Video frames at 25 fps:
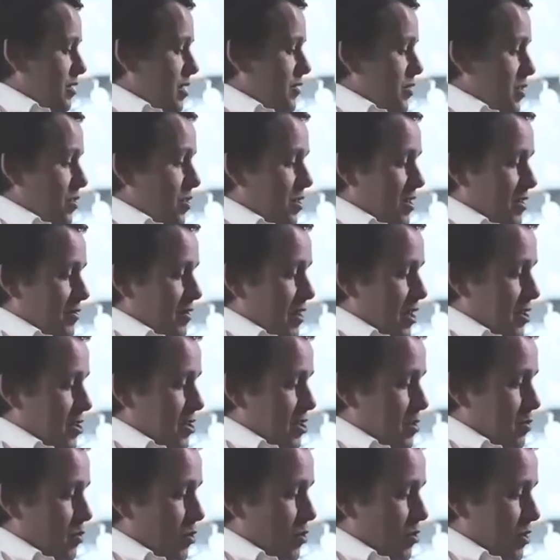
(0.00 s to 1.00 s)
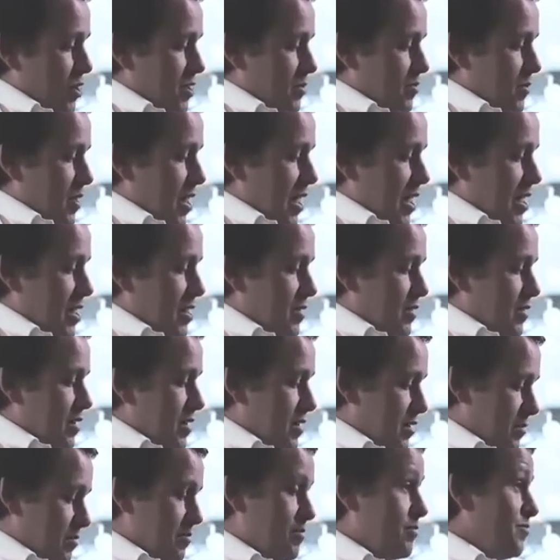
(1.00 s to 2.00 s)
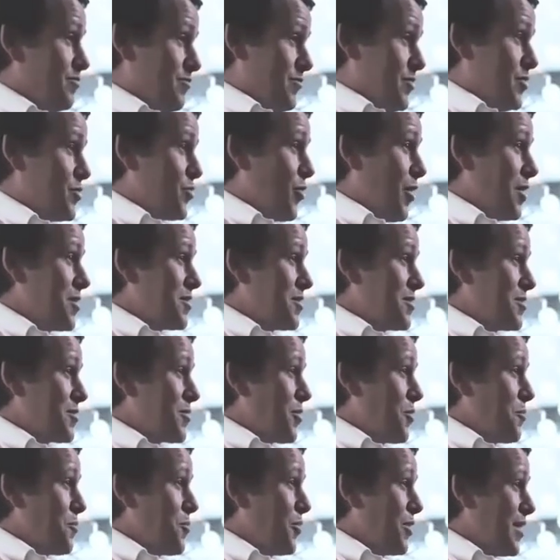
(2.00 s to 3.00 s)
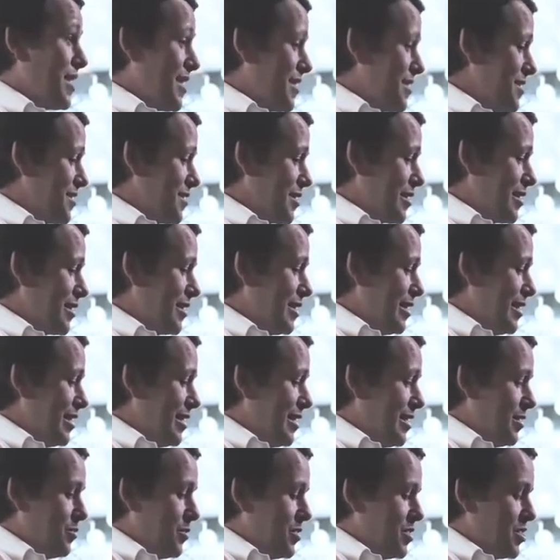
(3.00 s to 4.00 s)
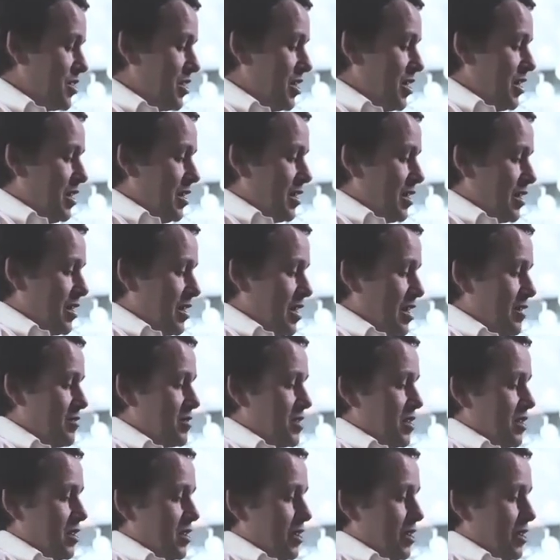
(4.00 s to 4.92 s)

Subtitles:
If you look at the lunchbox, it has the Triton copolyester clear lid, which gives it a